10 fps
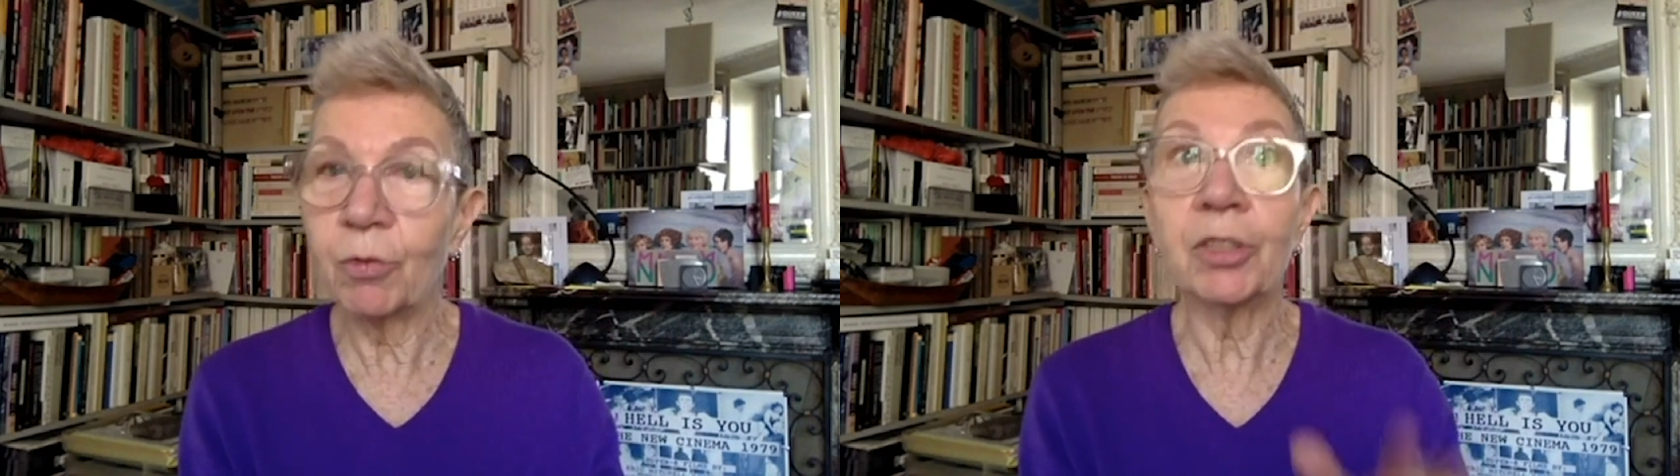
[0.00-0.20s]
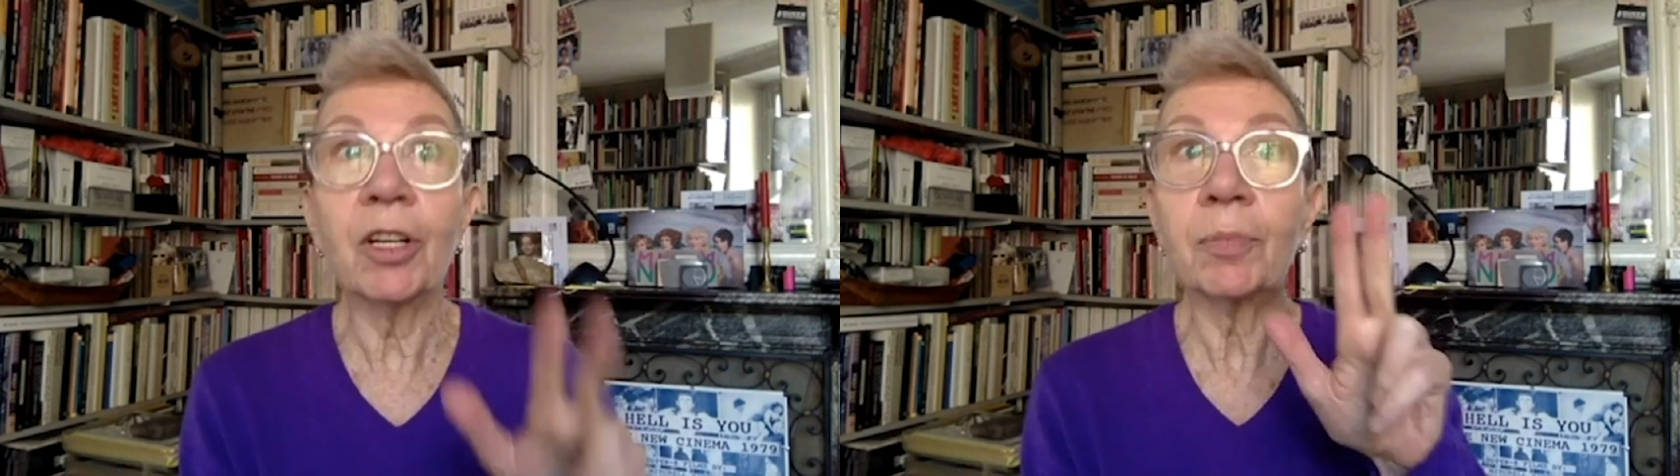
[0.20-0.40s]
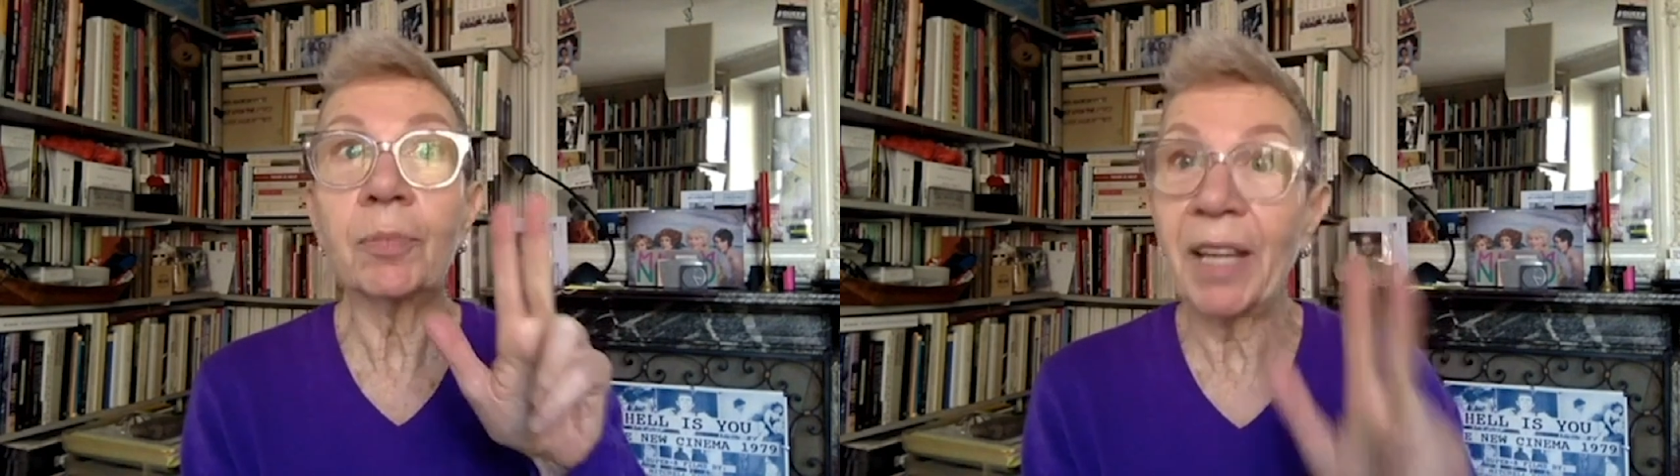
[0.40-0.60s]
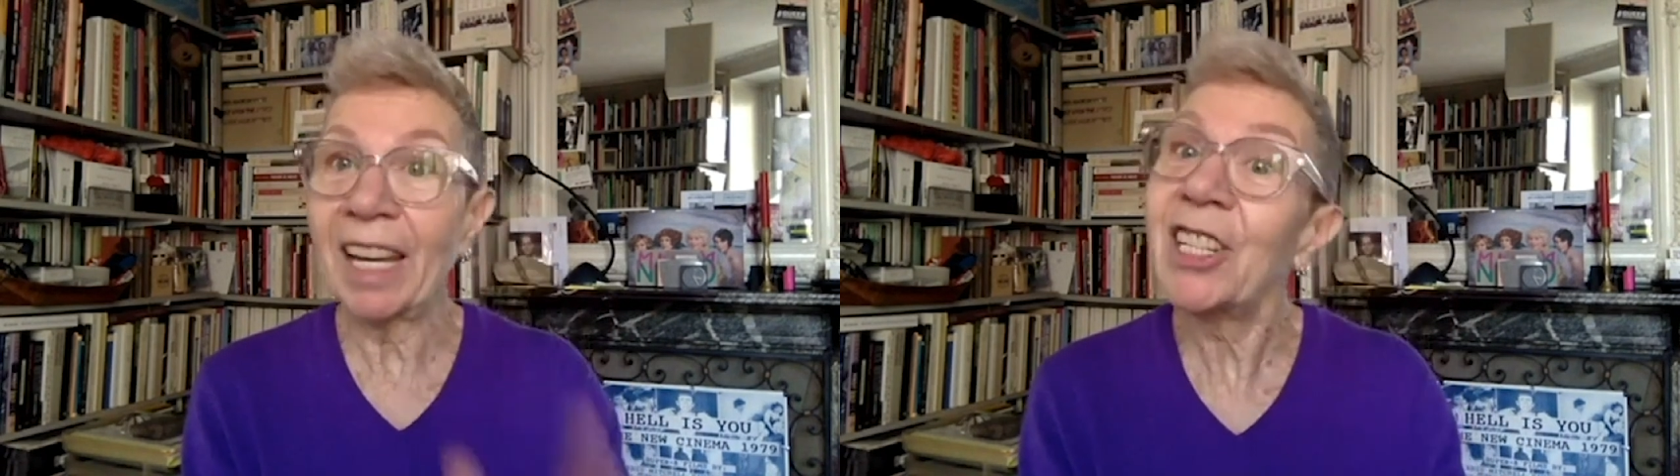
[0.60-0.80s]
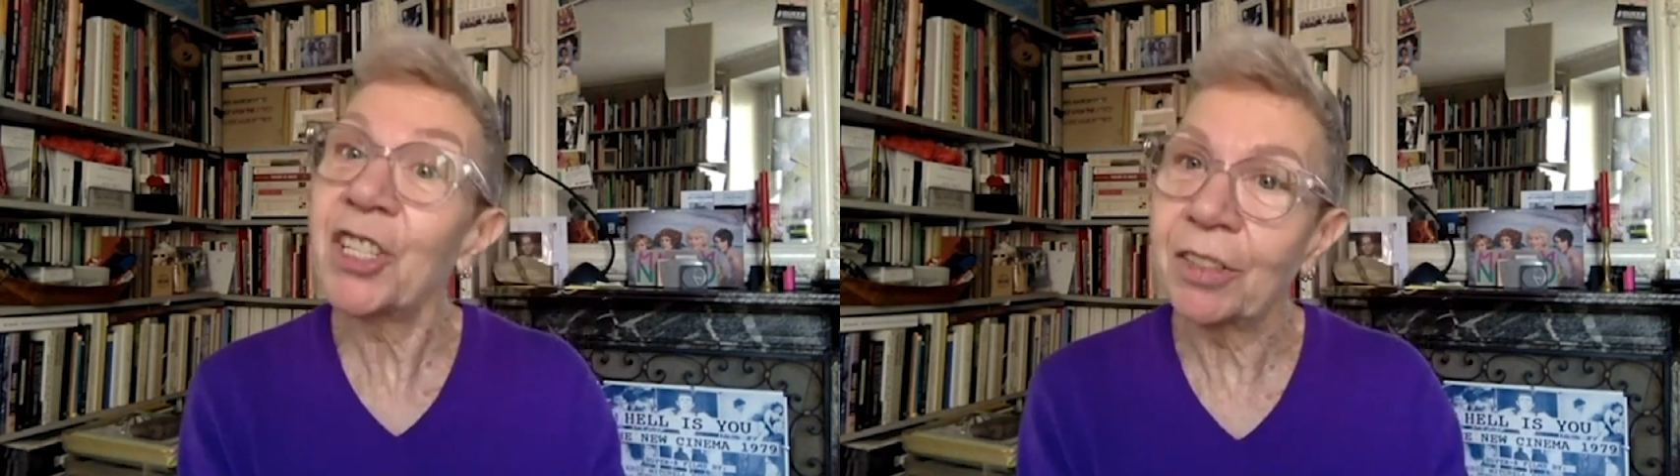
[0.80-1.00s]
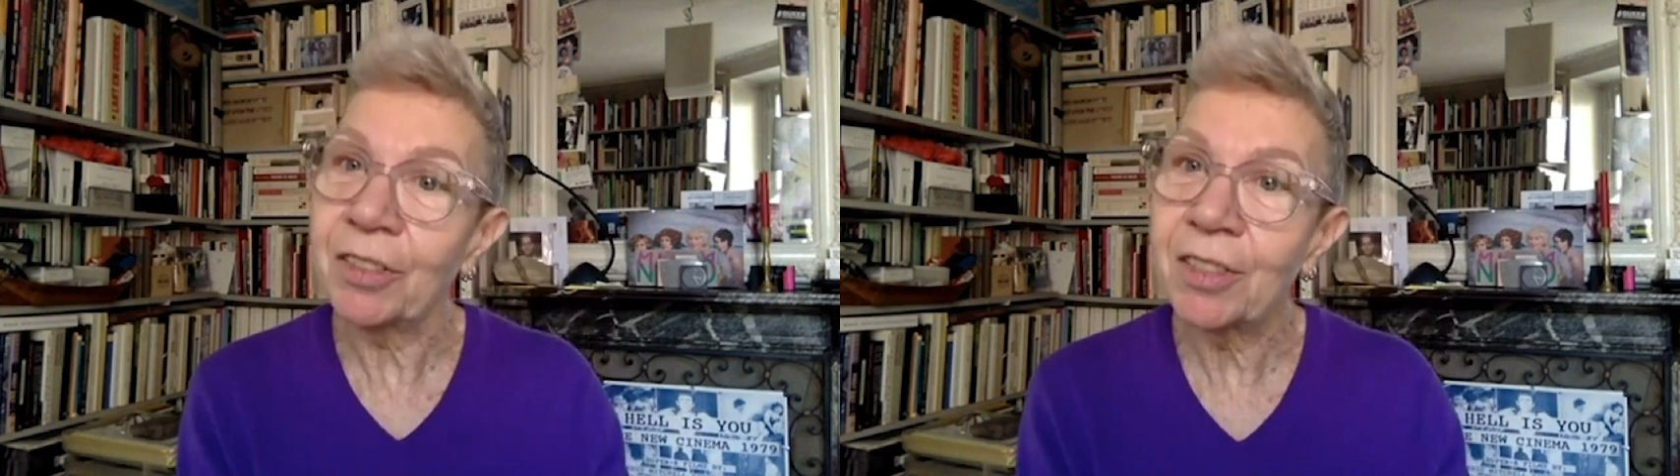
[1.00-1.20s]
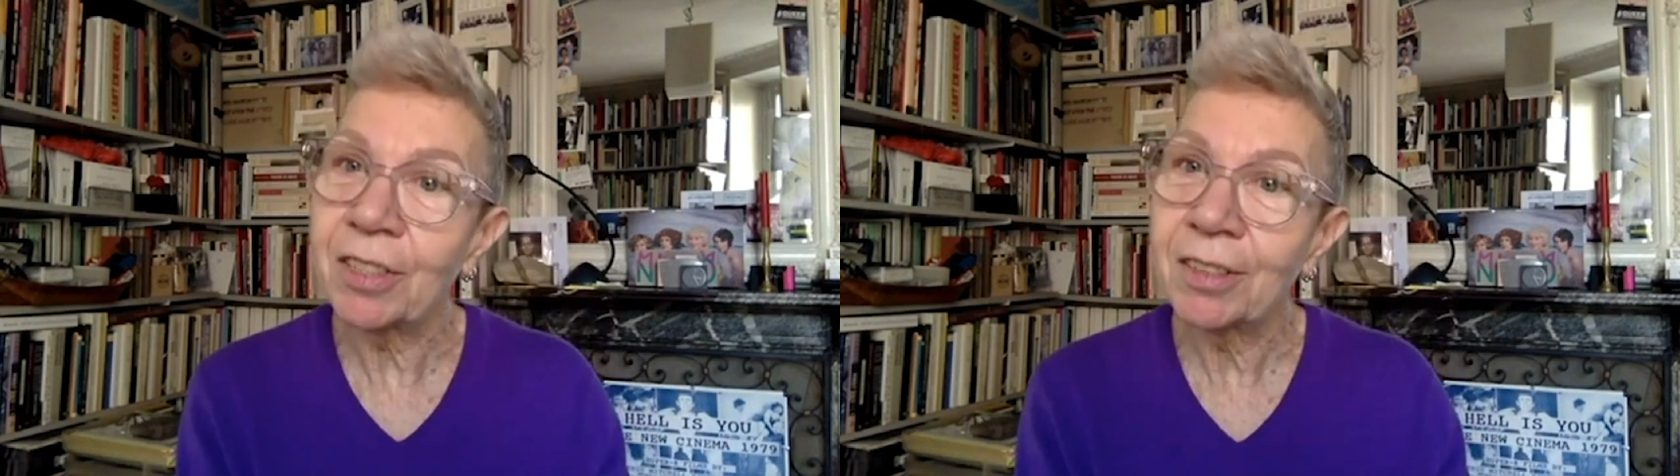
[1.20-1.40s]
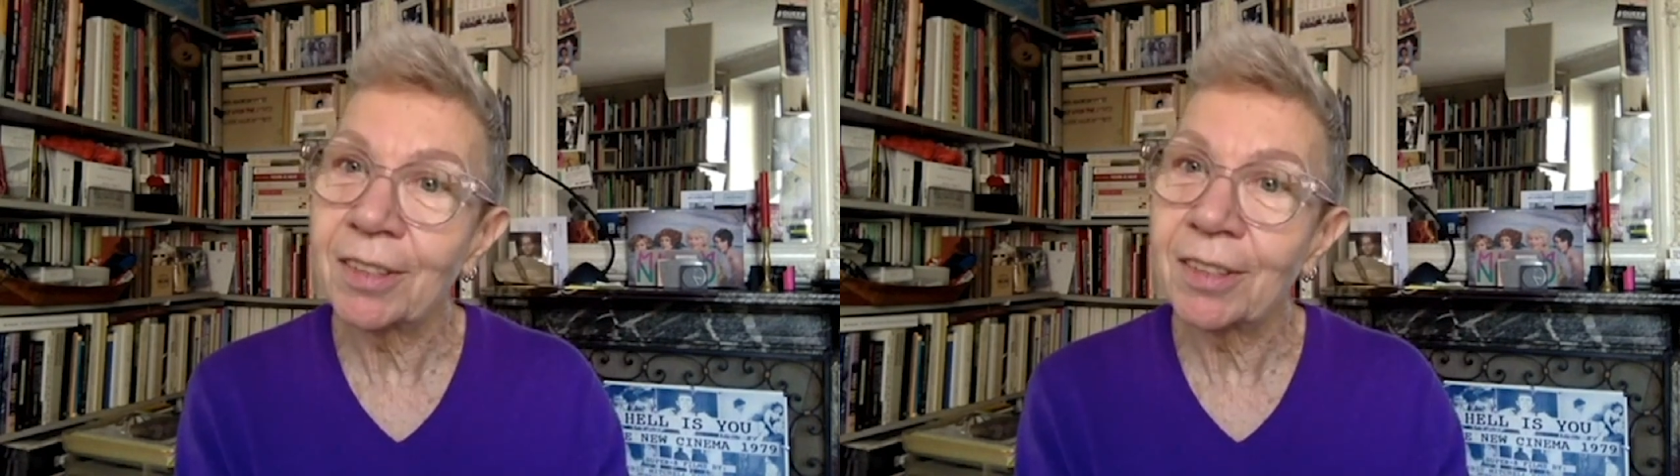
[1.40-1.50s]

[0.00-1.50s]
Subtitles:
We are not patient.